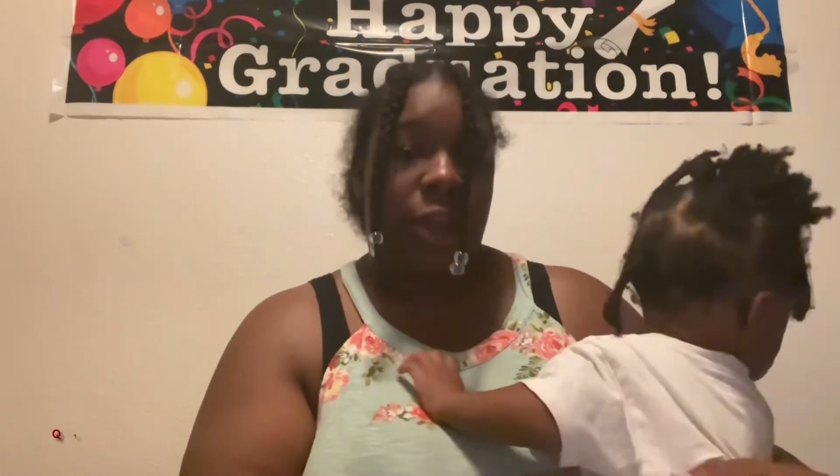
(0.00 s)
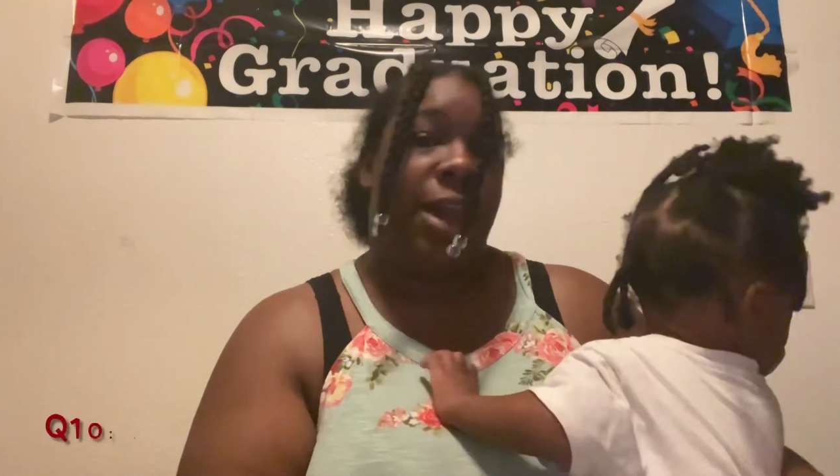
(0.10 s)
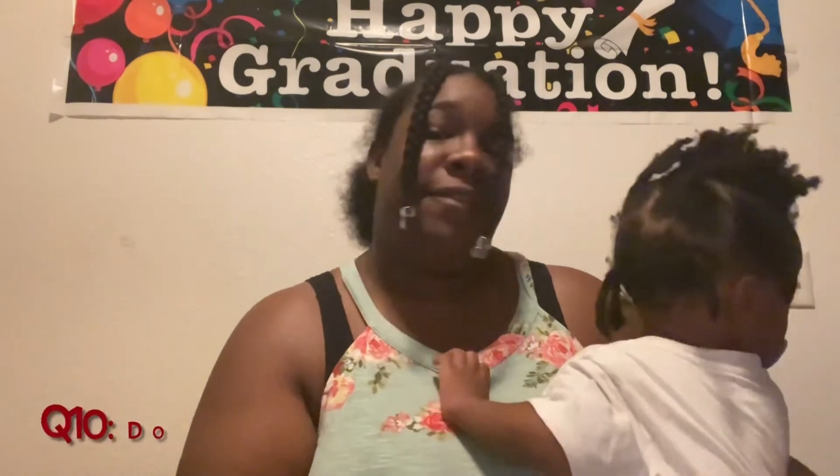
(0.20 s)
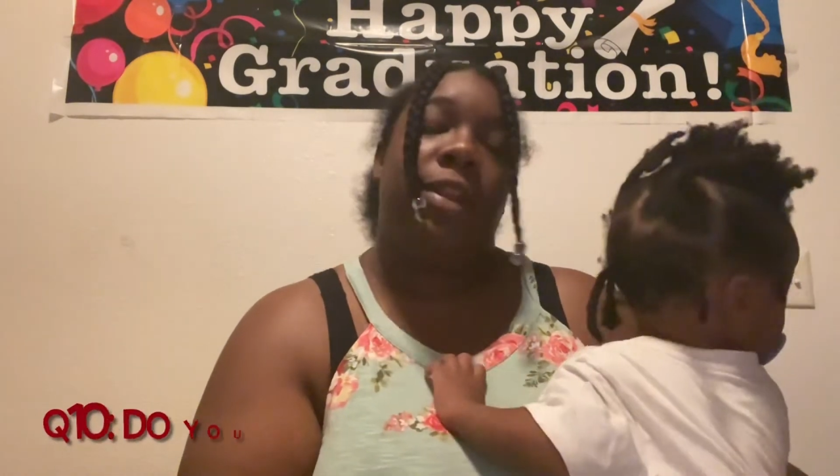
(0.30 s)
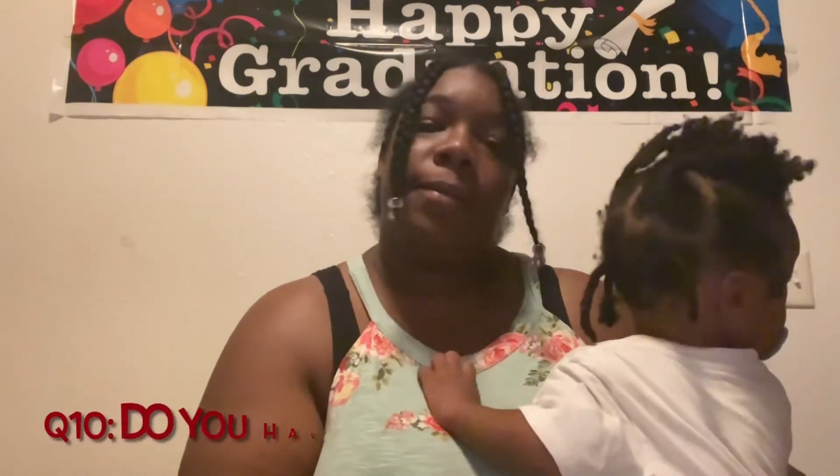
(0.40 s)

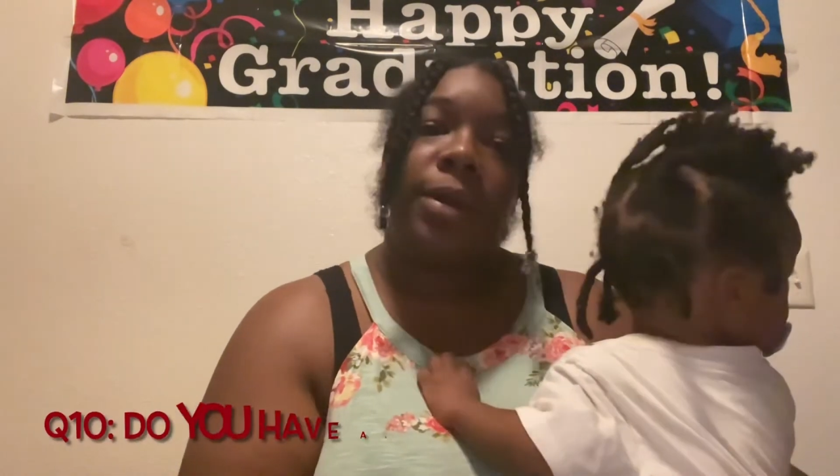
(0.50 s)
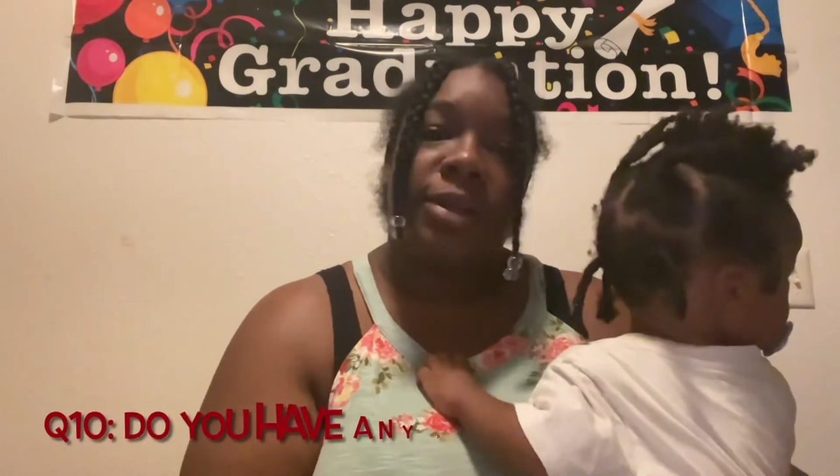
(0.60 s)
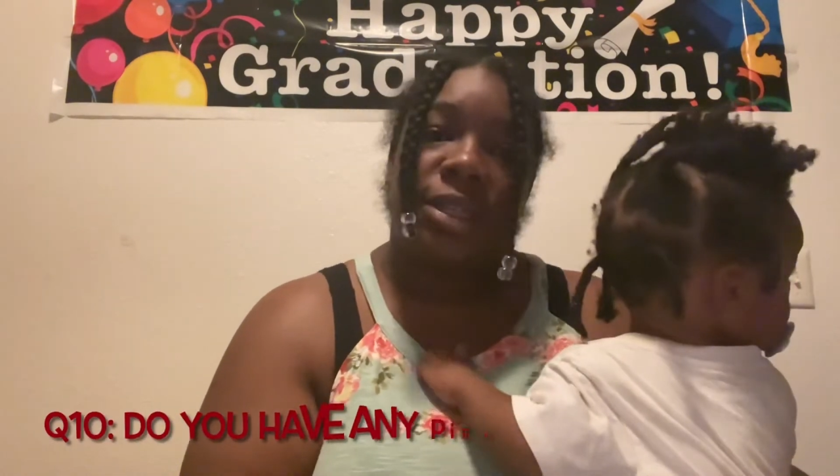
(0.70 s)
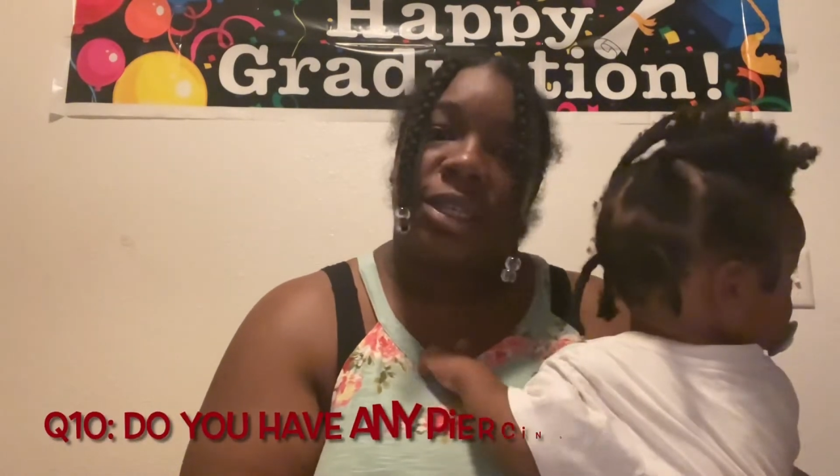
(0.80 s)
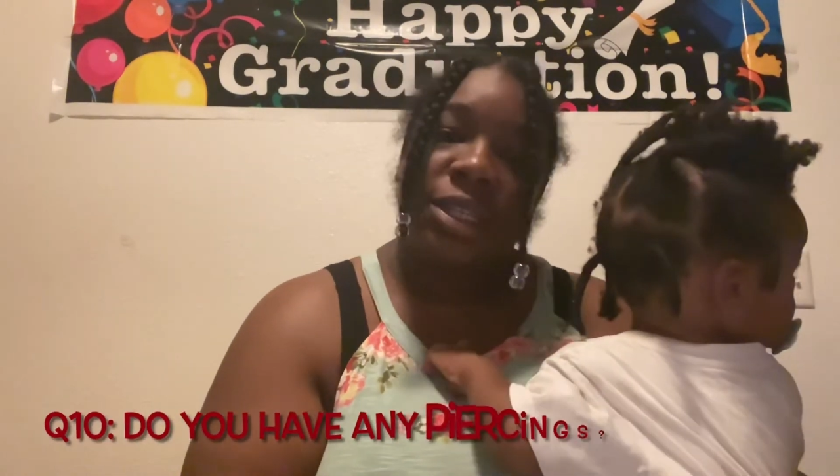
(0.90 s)
have any
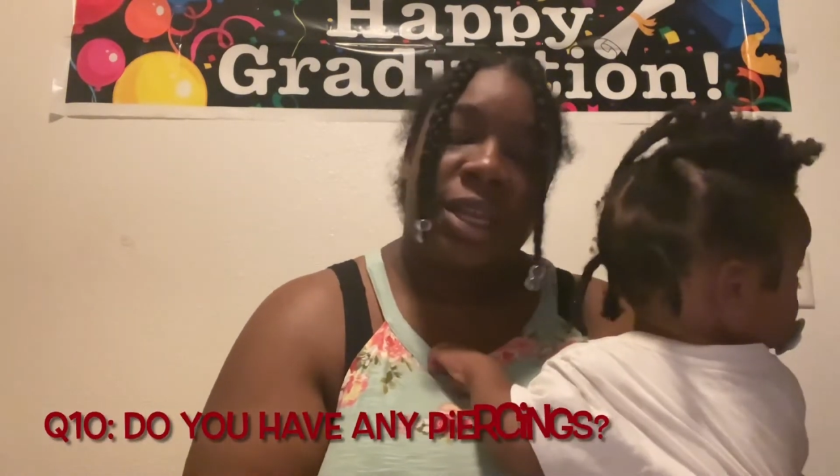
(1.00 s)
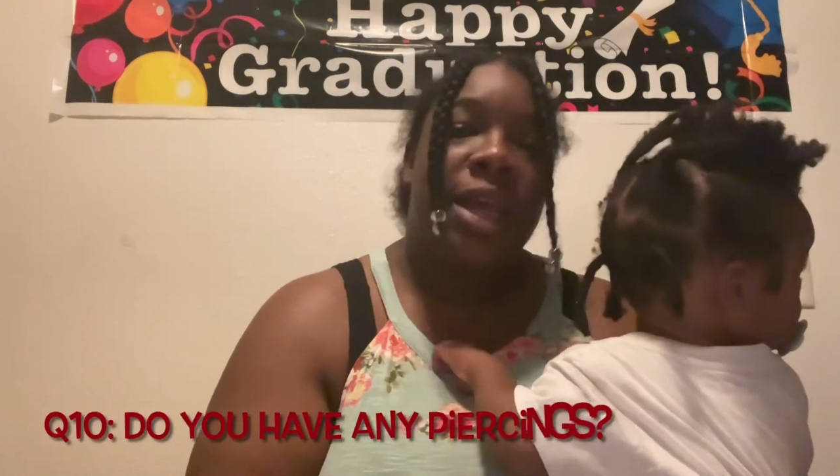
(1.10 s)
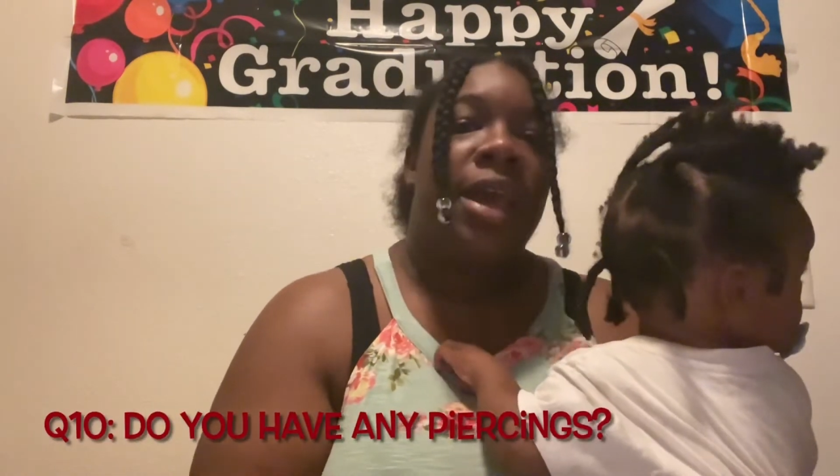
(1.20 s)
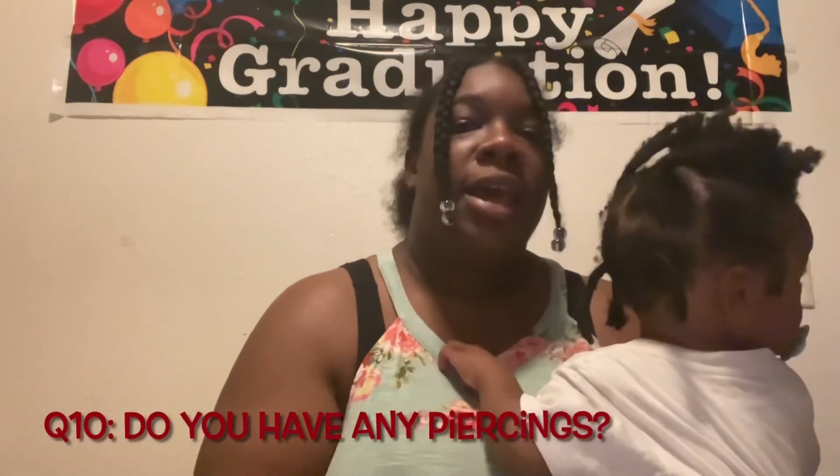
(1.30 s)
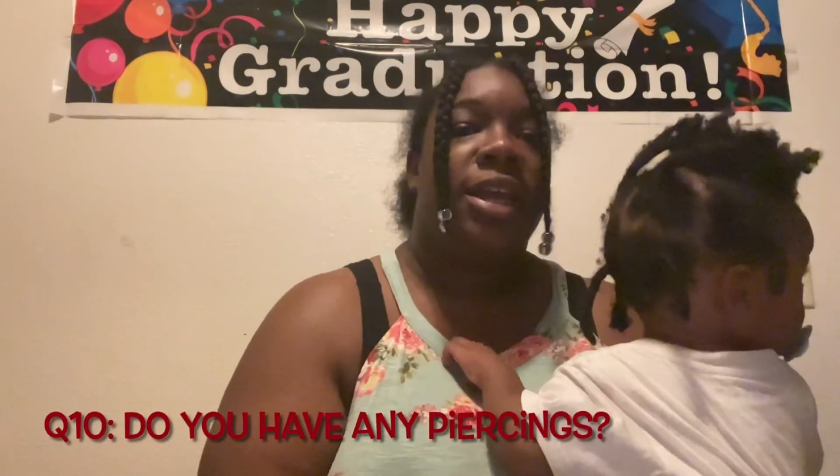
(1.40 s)
piercings?
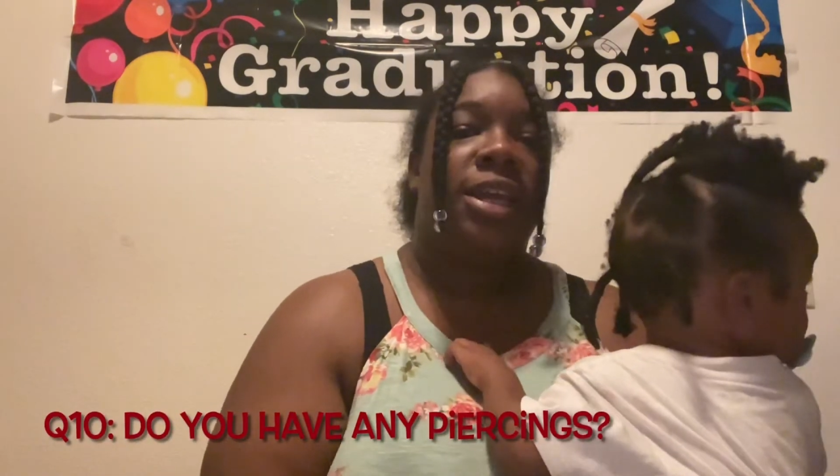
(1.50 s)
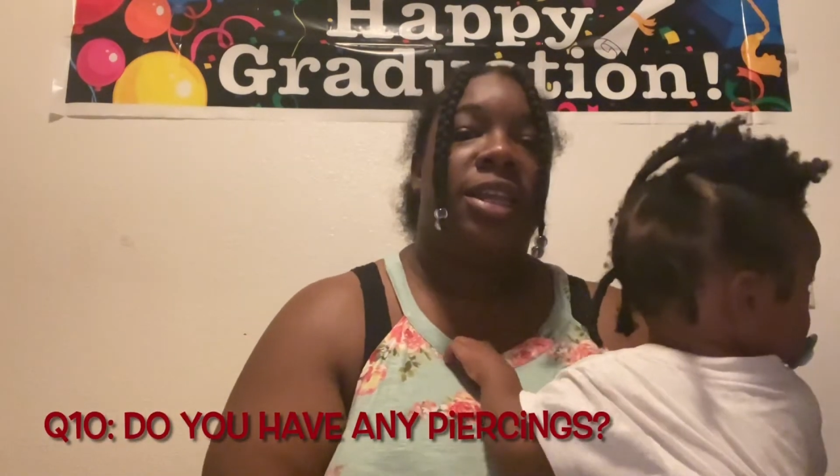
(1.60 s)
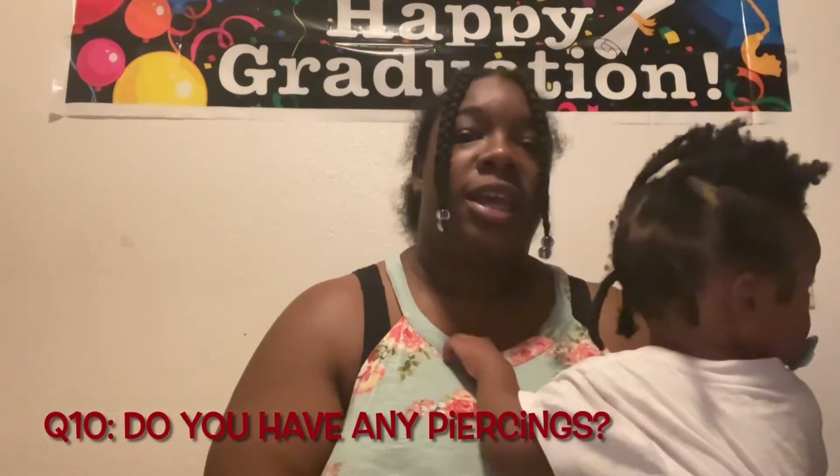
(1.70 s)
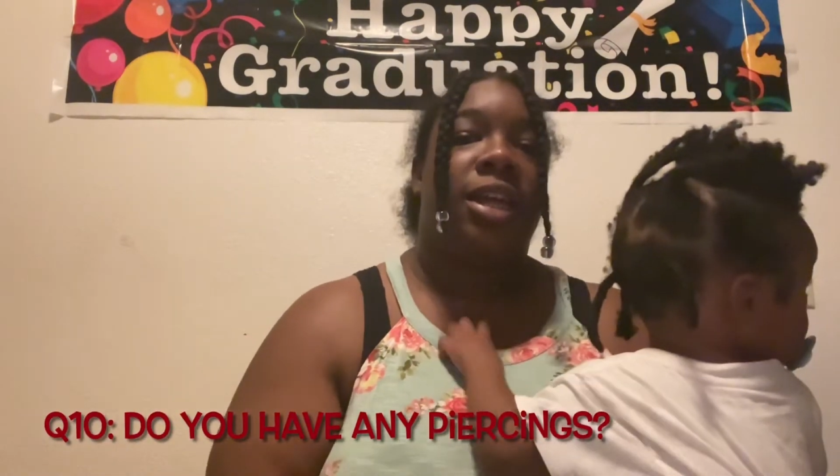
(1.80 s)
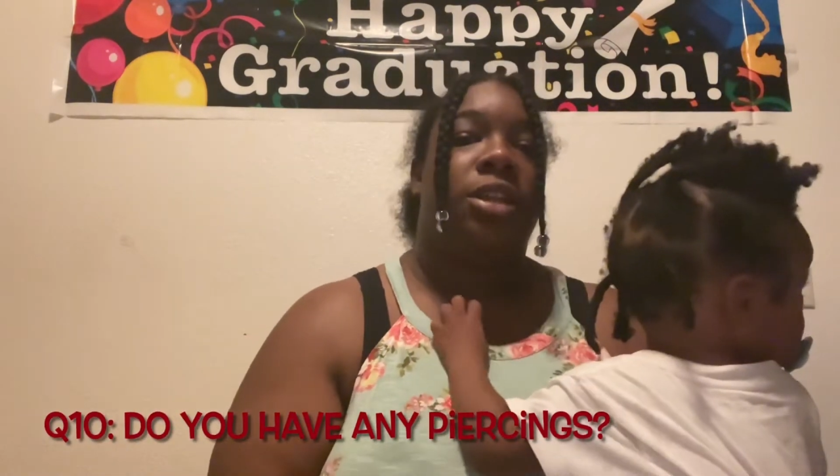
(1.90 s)
Yes,
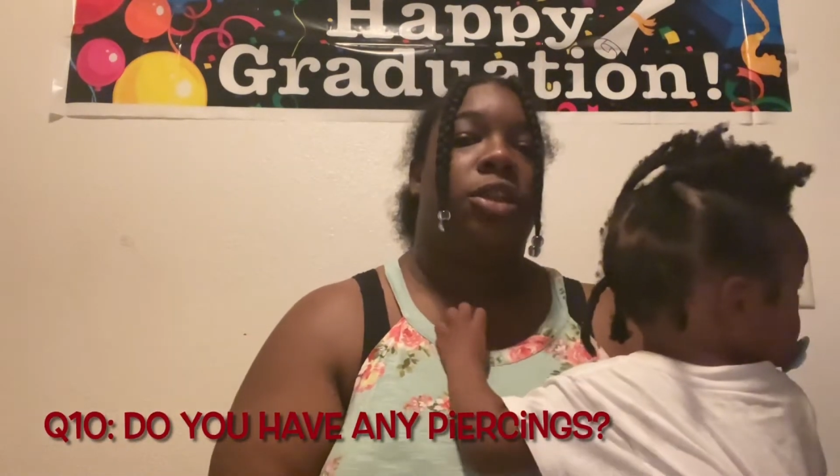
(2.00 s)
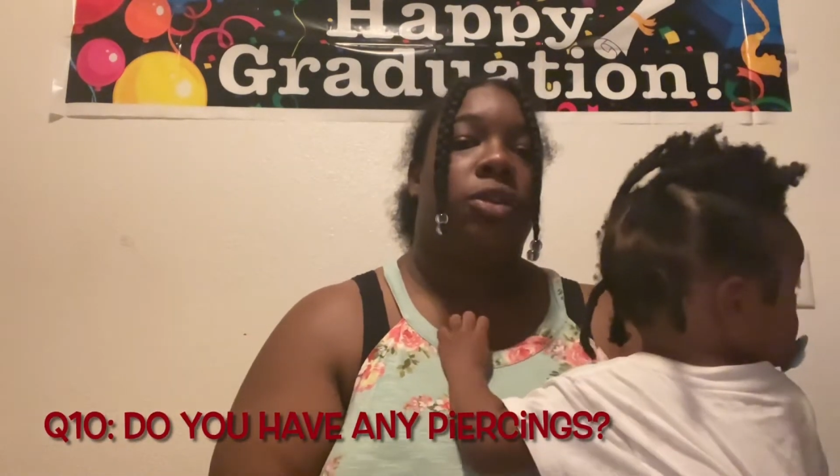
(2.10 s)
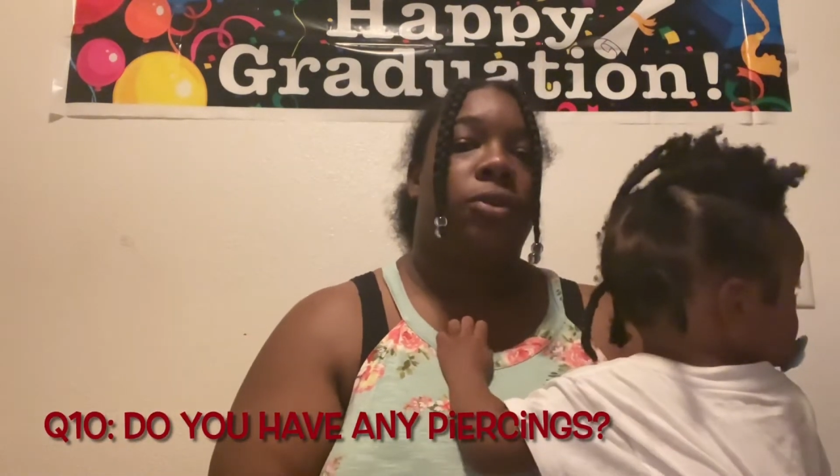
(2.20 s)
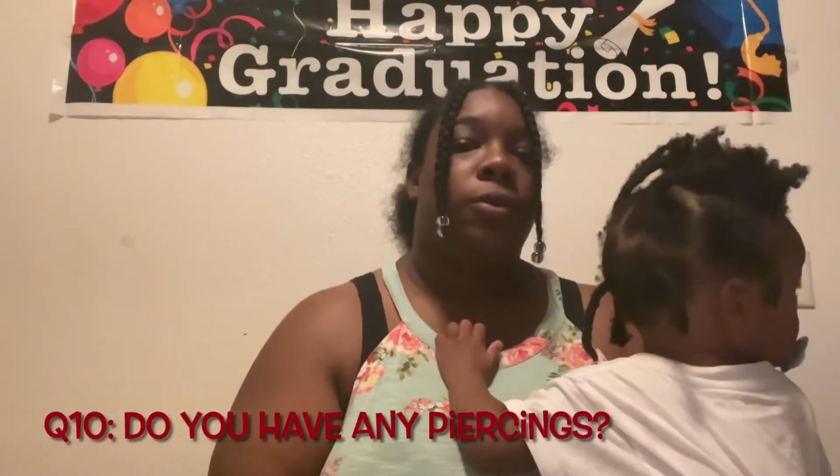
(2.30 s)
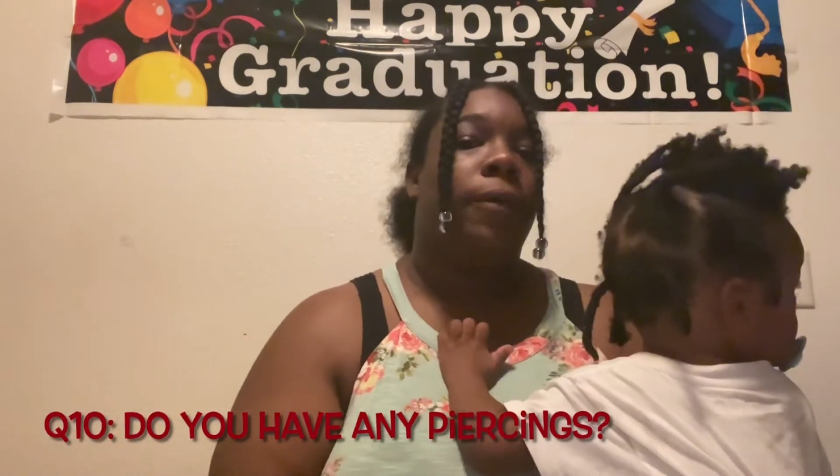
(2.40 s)
I
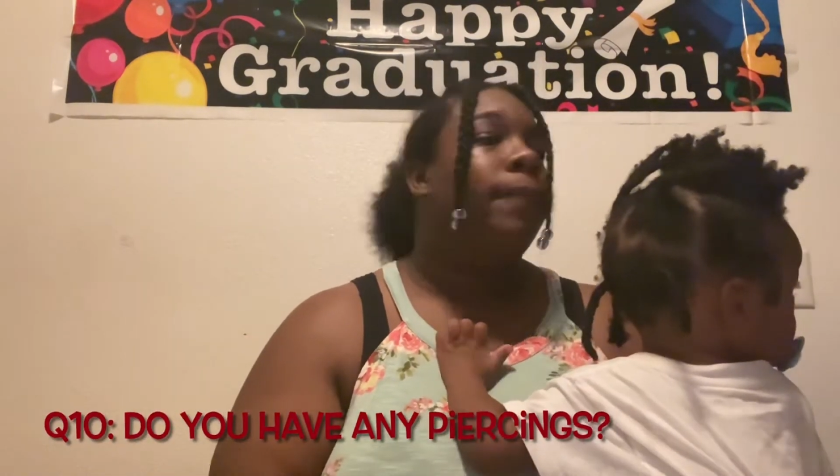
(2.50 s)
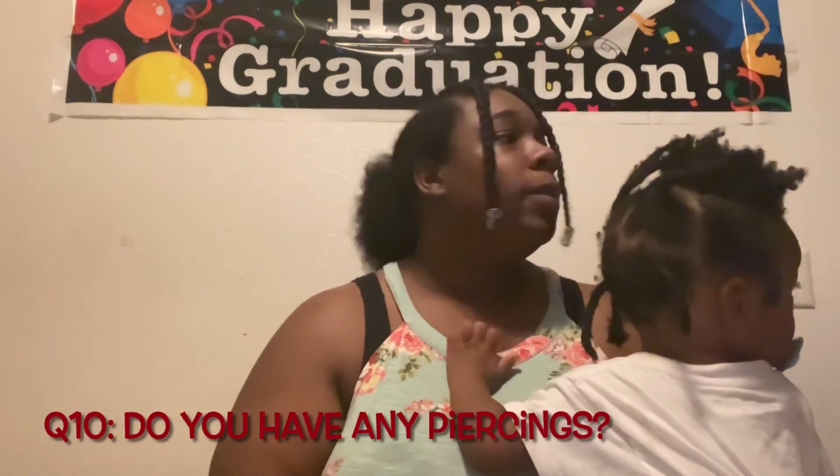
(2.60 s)
do.